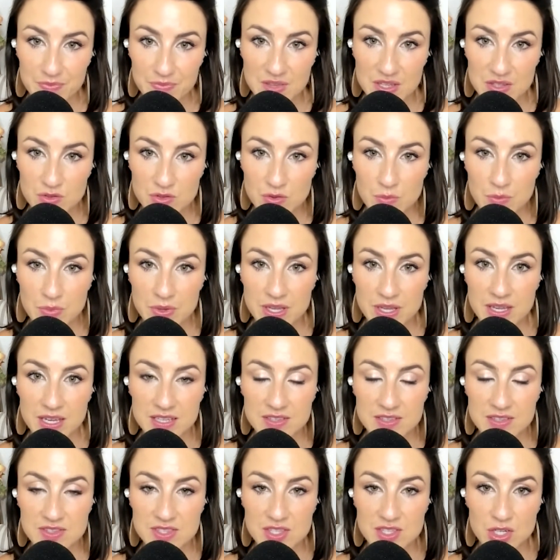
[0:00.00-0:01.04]
These would be
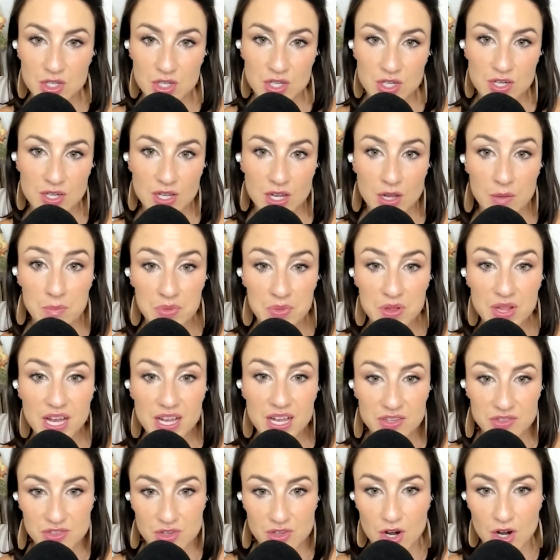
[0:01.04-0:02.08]
considered
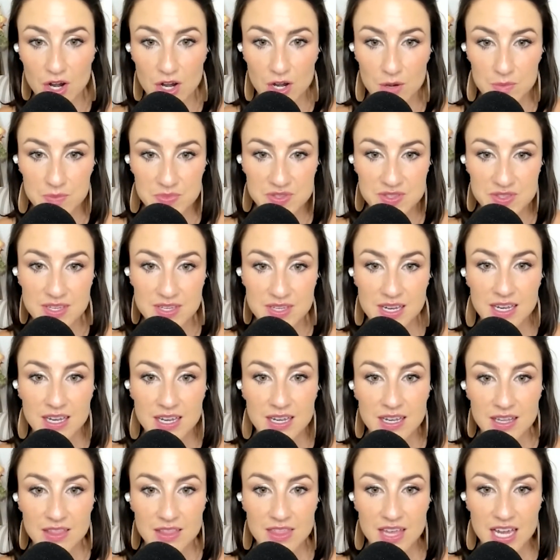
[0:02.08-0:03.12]
complex carbs
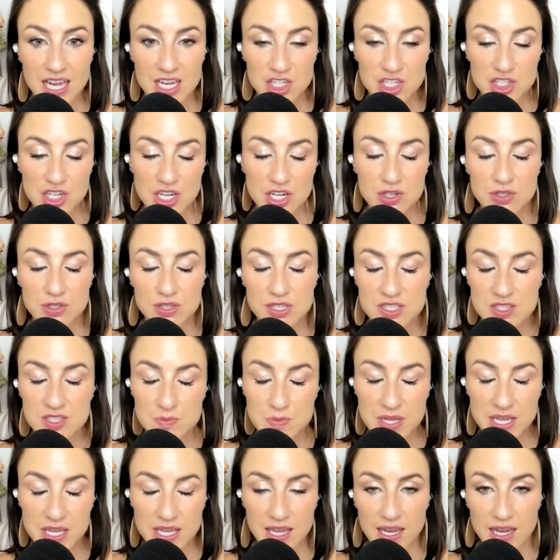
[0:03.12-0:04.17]
that, generally
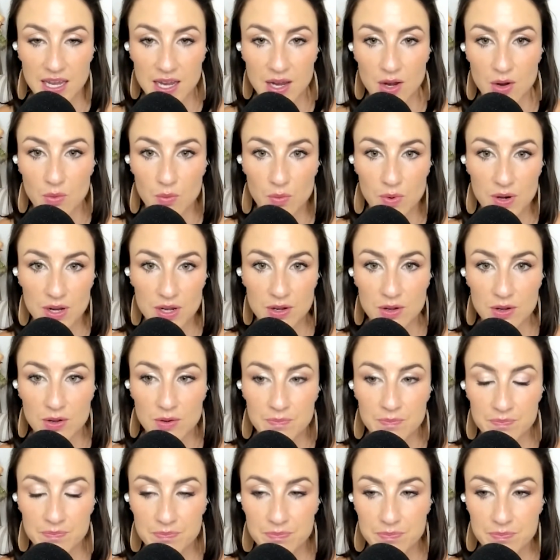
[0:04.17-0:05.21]
speaking,
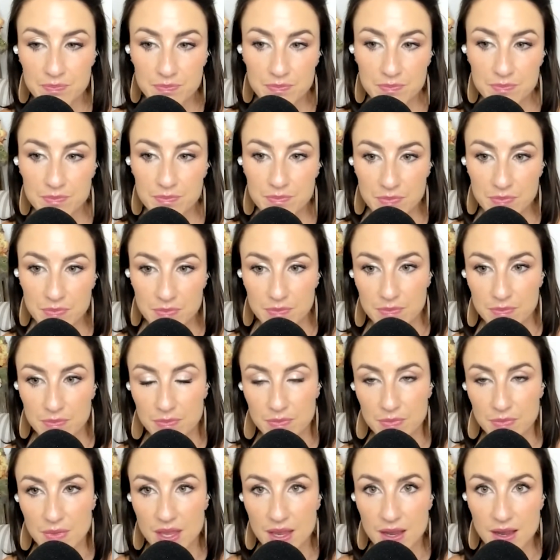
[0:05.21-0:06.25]
will
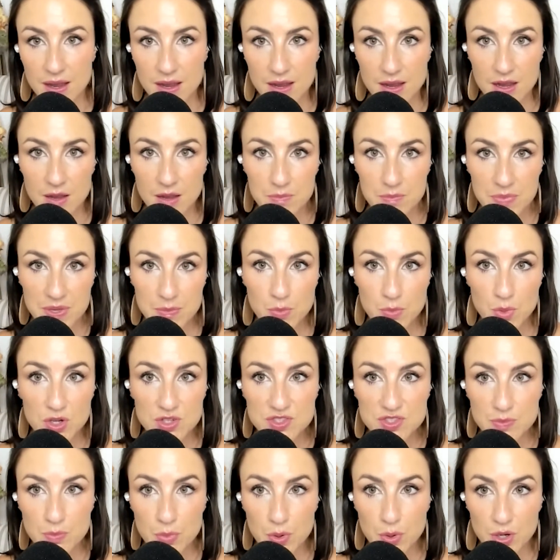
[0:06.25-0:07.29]
uh, be more
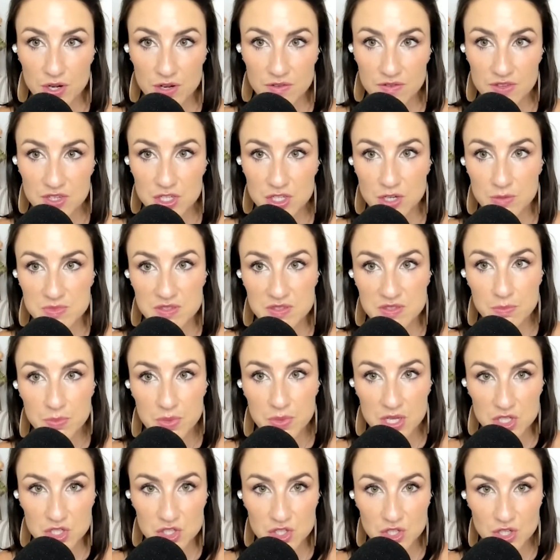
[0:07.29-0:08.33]
supportive in terms of
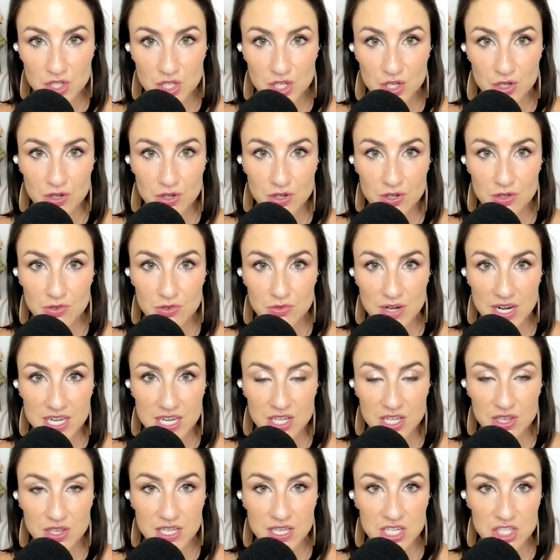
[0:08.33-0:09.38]
blood sugar
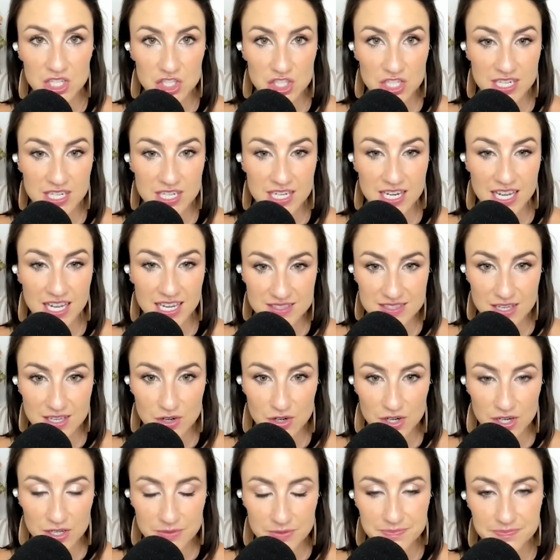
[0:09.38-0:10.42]
regulation,
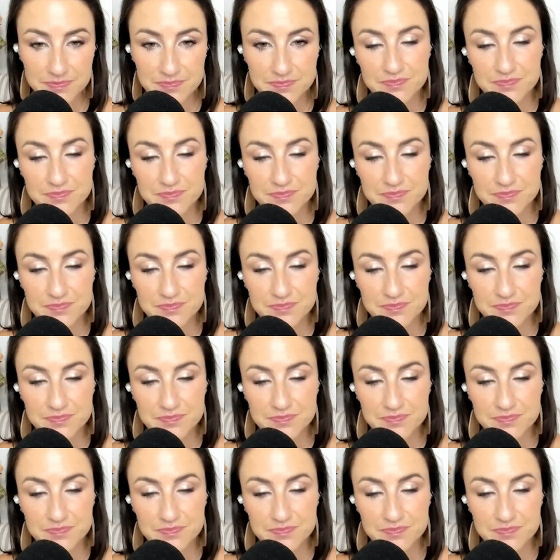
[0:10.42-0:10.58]
etc.